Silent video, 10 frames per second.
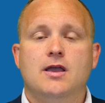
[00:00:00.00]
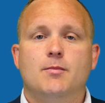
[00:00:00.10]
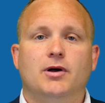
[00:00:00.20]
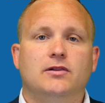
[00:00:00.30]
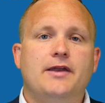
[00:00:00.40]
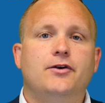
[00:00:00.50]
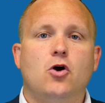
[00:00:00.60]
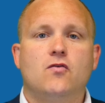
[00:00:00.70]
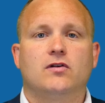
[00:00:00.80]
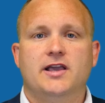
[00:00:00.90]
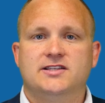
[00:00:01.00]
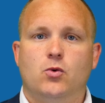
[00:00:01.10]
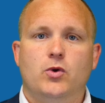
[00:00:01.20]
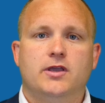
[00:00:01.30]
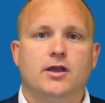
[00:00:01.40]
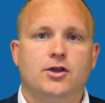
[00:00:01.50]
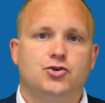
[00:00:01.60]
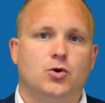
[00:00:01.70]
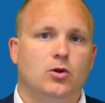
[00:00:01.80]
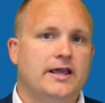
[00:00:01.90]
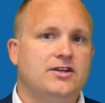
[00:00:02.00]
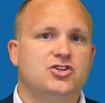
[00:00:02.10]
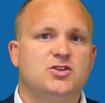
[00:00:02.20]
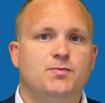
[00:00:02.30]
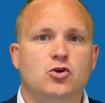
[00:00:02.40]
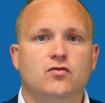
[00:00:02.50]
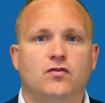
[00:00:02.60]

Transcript: but lender overlays that we can control, like dispute